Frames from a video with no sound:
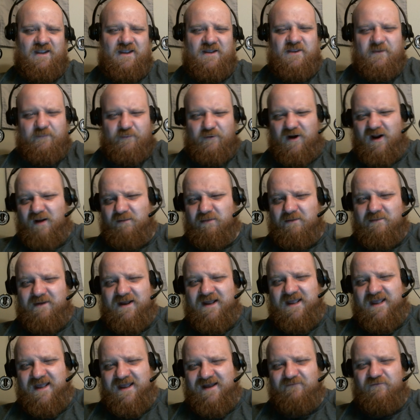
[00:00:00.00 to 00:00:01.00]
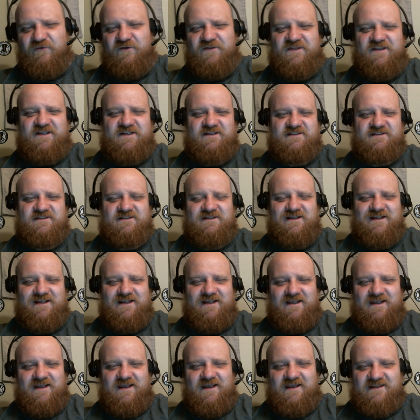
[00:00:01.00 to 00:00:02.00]
And the problem I have with this
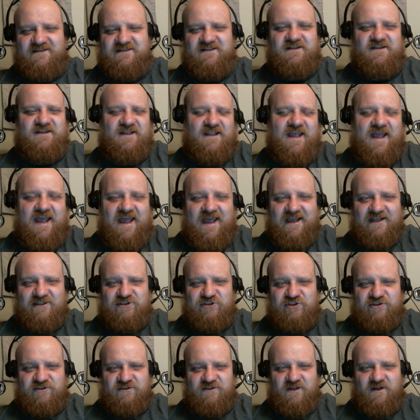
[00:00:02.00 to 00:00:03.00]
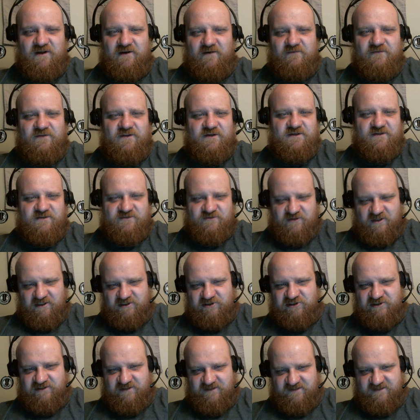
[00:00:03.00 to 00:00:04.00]
isn't the action of the
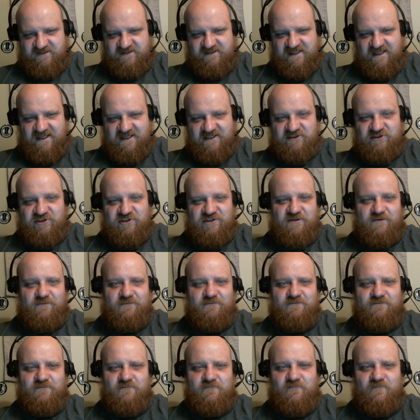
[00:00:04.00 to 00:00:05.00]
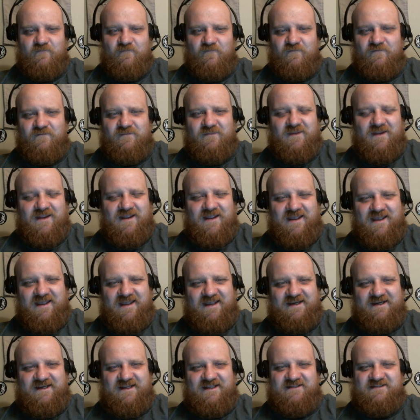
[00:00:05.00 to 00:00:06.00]
destruction of the statue.
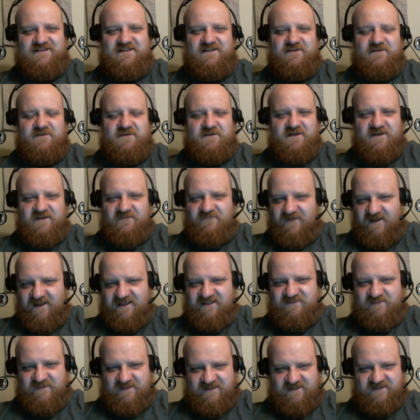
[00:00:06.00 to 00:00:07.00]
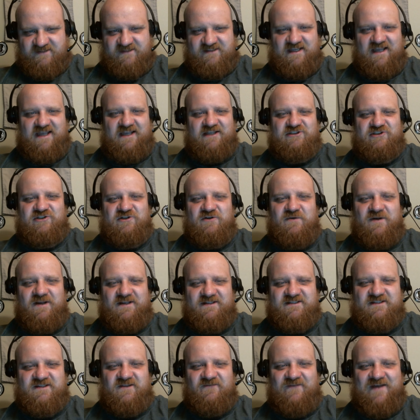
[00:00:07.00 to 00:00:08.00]
It isn't the defacement of the statue.
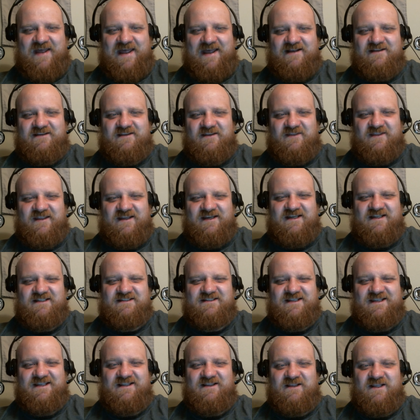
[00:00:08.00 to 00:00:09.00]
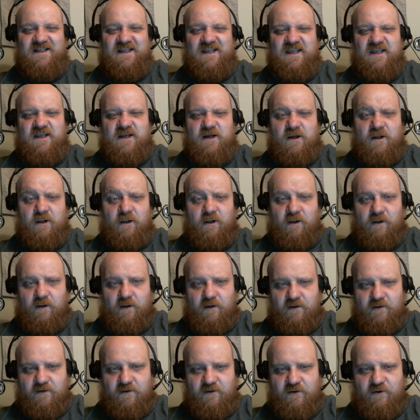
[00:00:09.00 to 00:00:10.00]
It's the fact that it is
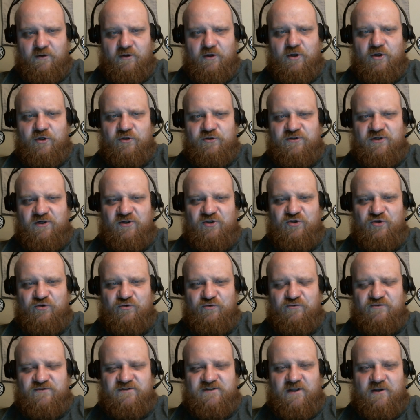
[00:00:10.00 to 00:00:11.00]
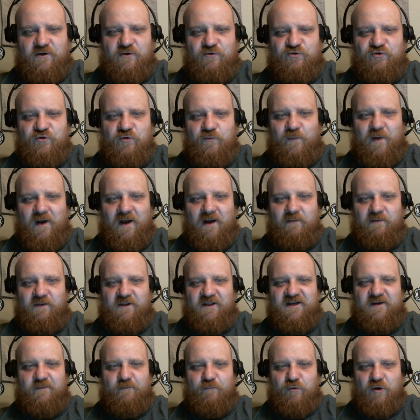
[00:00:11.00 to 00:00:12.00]
illegal to do so to
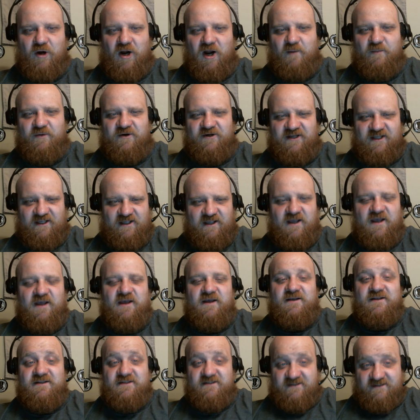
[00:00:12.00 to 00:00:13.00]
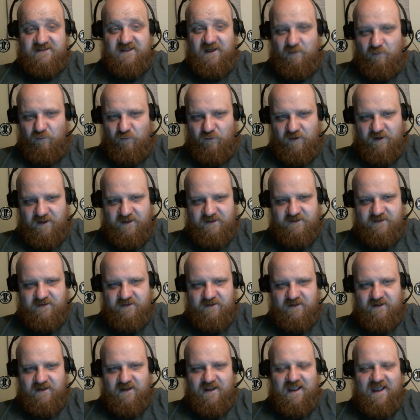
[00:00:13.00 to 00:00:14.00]
public property.
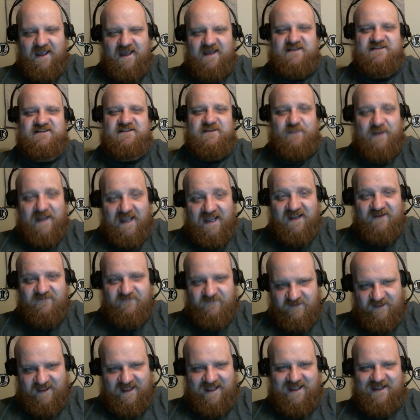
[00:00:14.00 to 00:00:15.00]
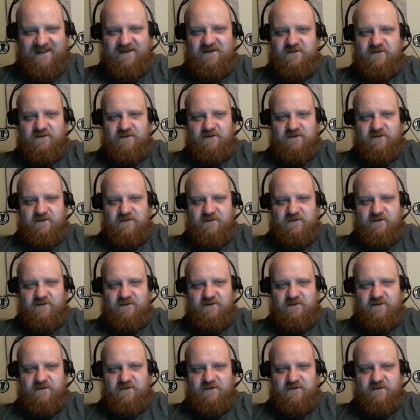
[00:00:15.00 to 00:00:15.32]
Someone has to pay for that.